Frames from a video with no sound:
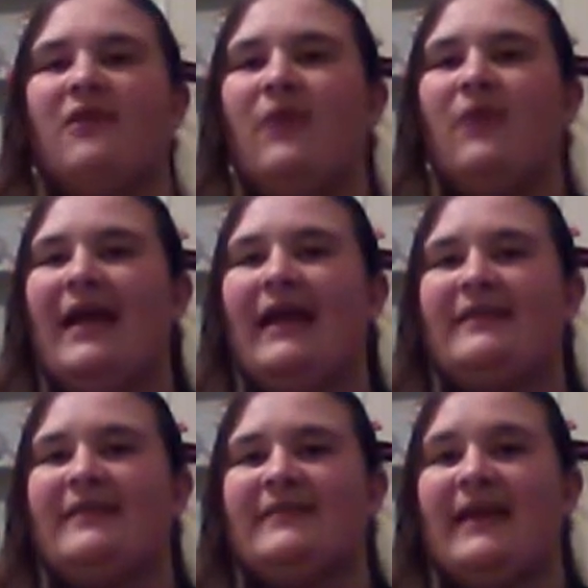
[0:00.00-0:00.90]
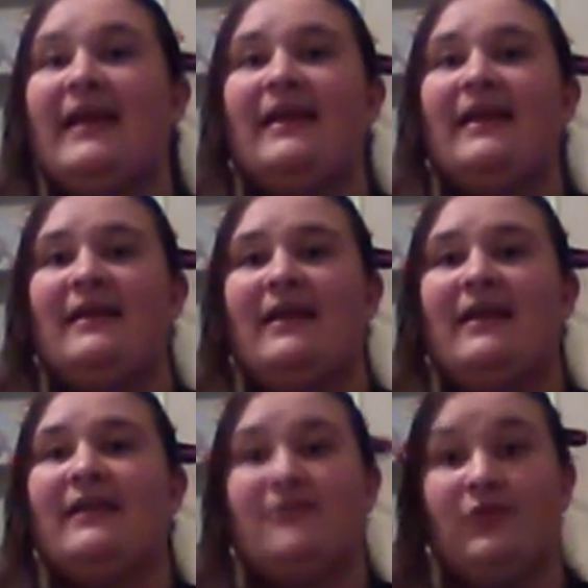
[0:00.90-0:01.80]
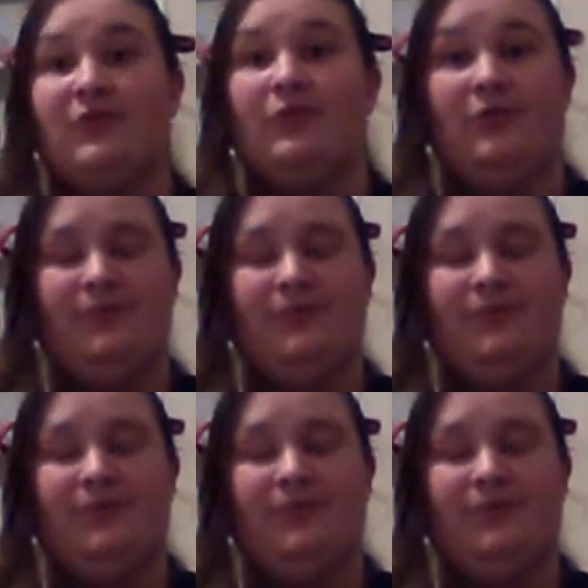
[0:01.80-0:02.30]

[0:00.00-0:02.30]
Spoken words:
a way to stay in school,